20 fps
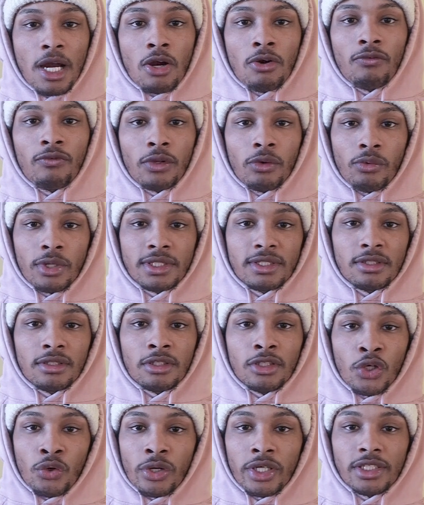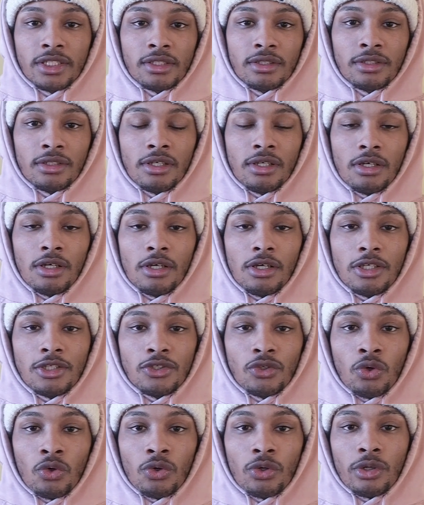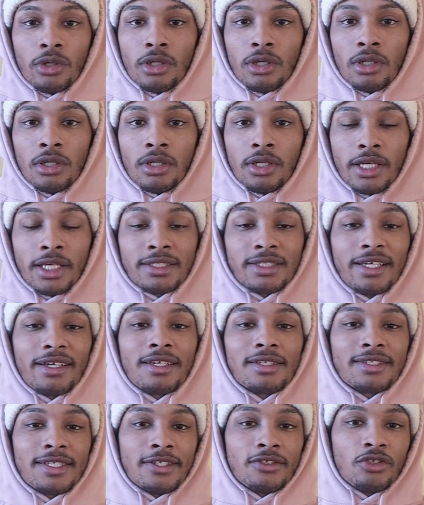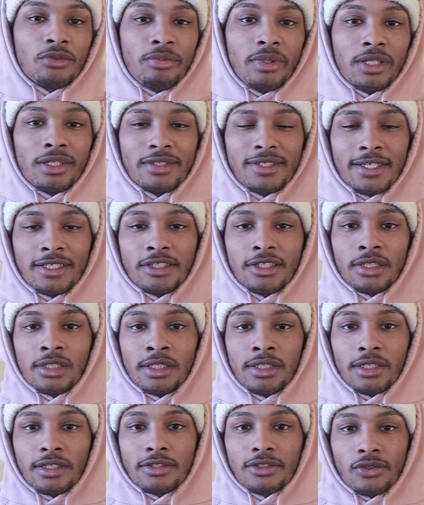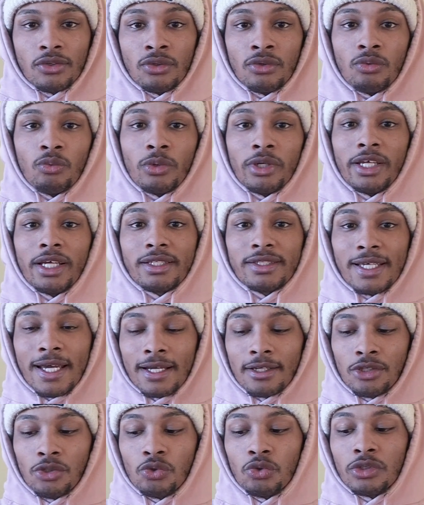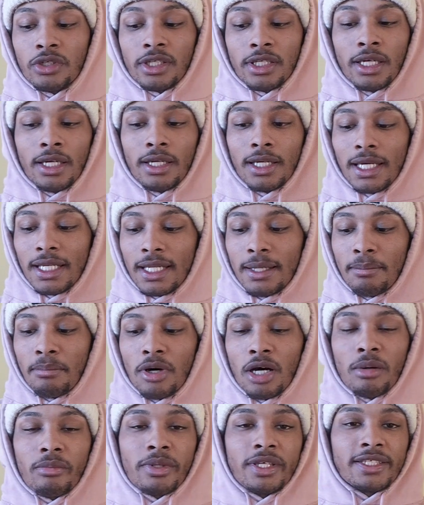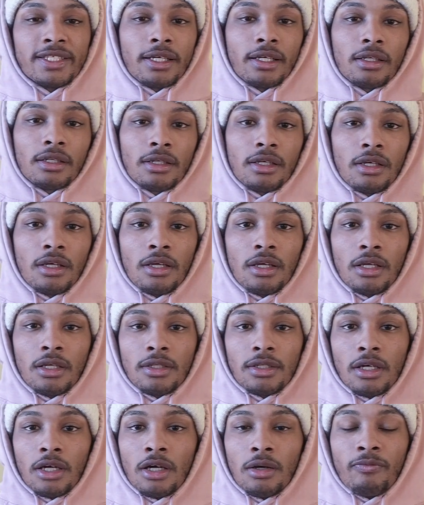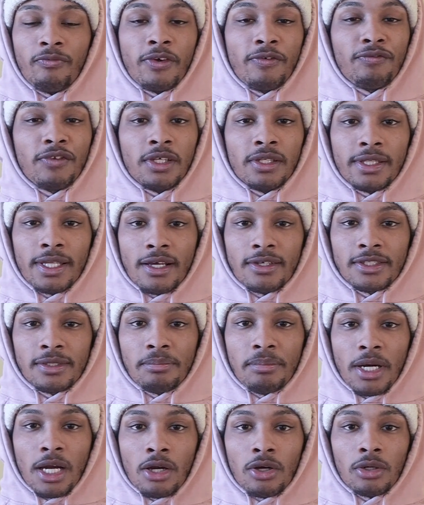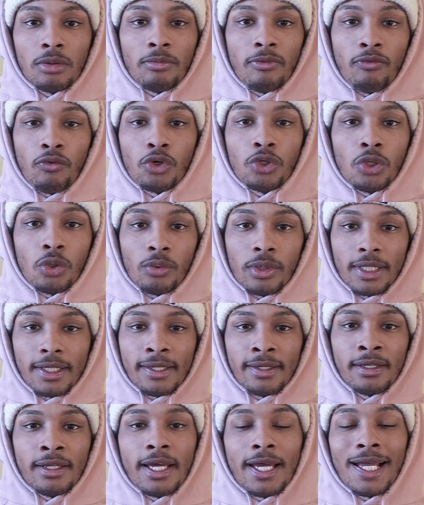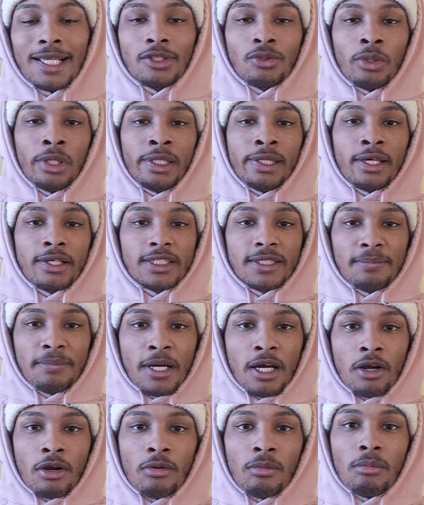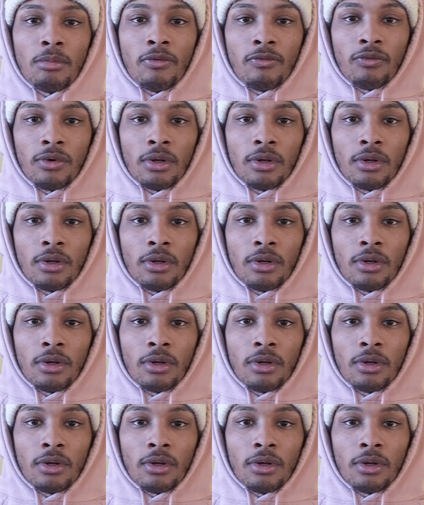power for the rest of the duration. So it's like a Senzu beat essentially. So when they attack you, you negate and then bomb. He's at 15,000 power before you awaken and 20,000 power